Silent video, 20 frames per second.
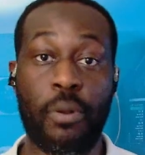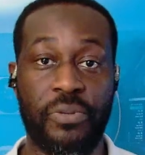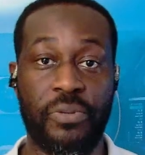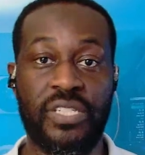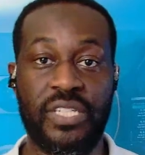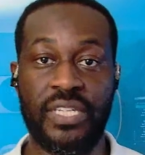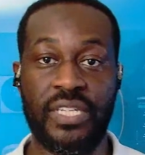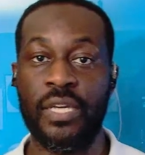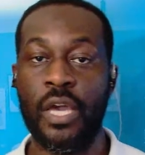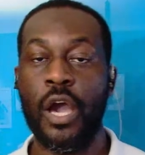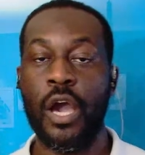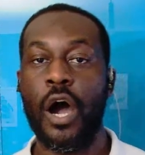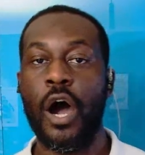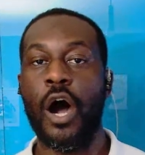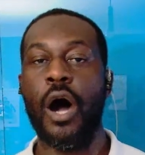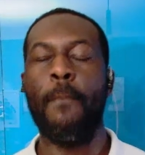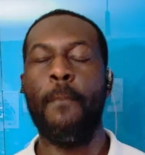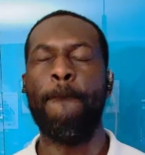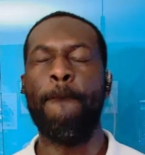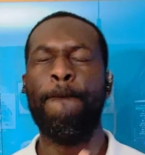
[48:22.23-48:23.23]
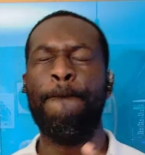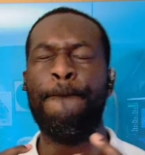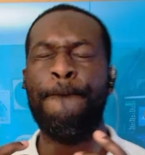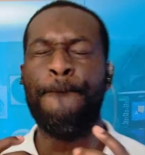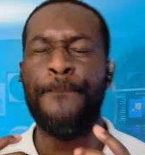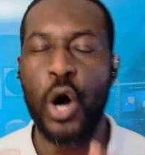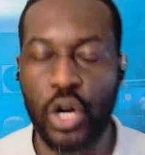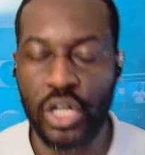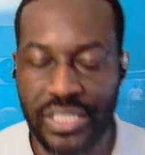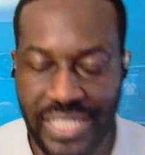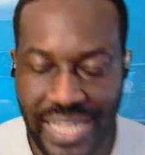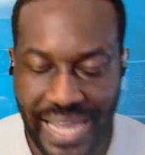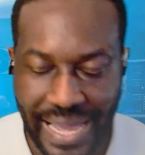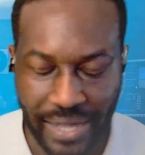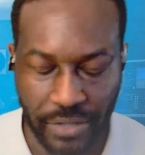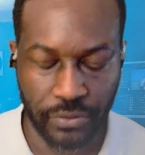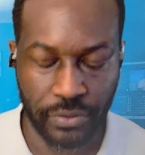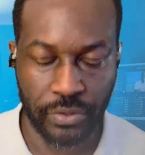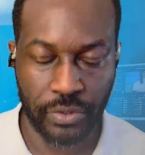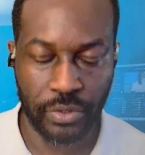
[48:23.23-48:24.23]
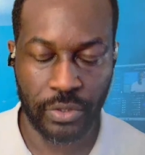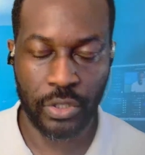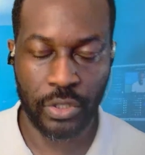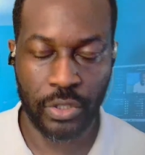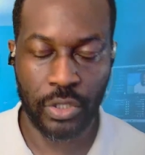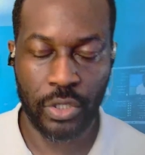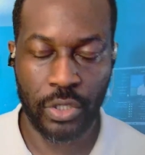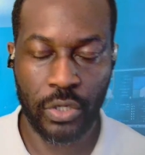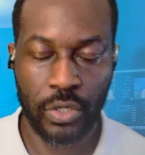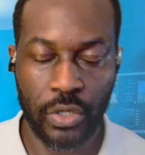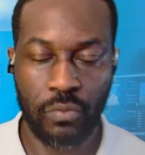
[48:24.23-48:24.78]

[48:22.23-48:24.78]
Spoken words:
are bogged down with drama,